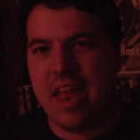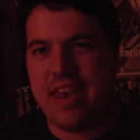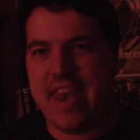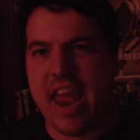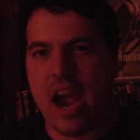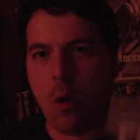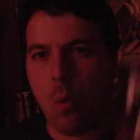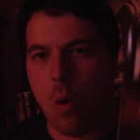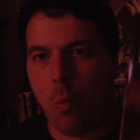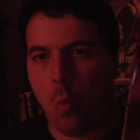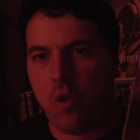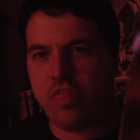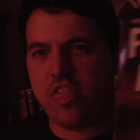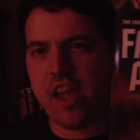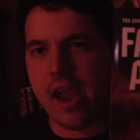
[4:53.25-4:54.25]
Now,
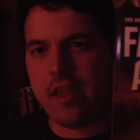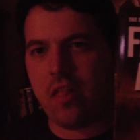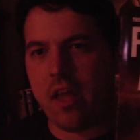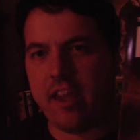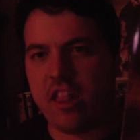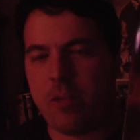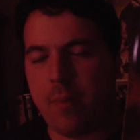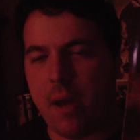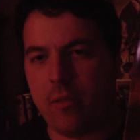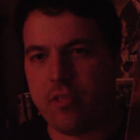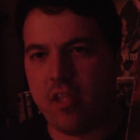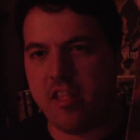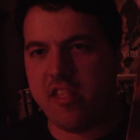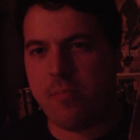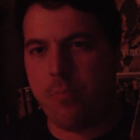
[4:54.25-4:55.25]
one thing I liked about
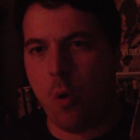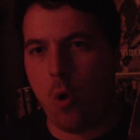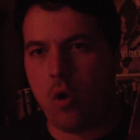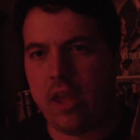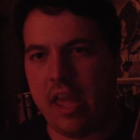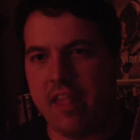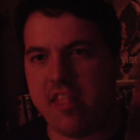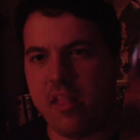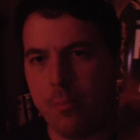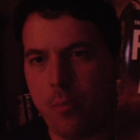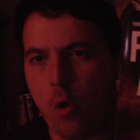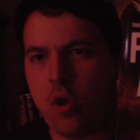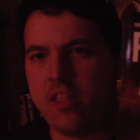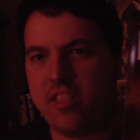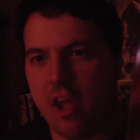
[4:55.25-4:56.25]
this book is the
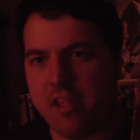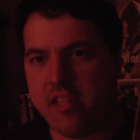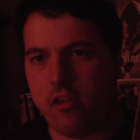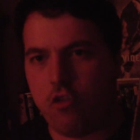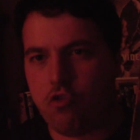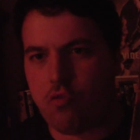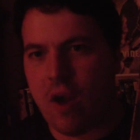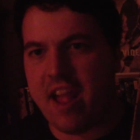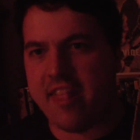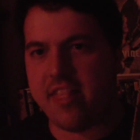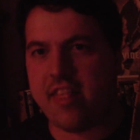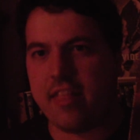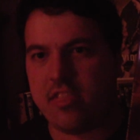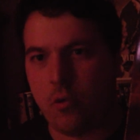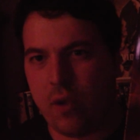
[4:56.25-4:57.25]
book does
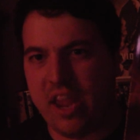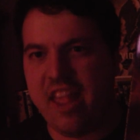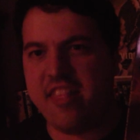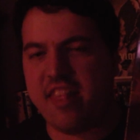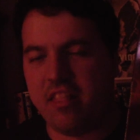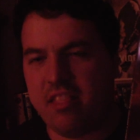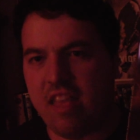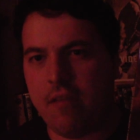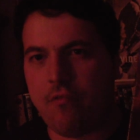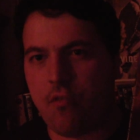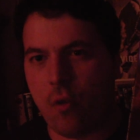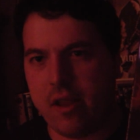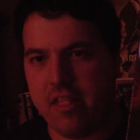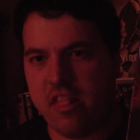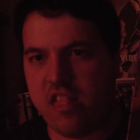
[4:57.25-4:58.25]
address that there is a
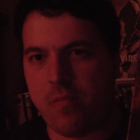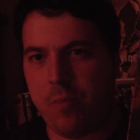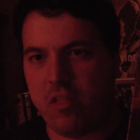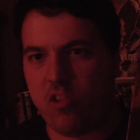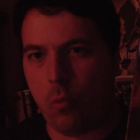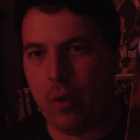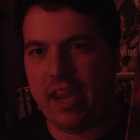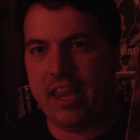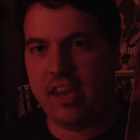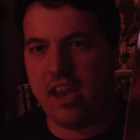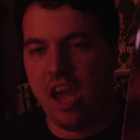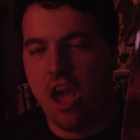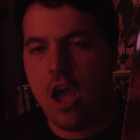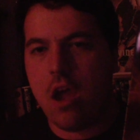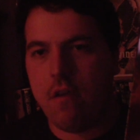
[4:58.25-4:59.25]
difference between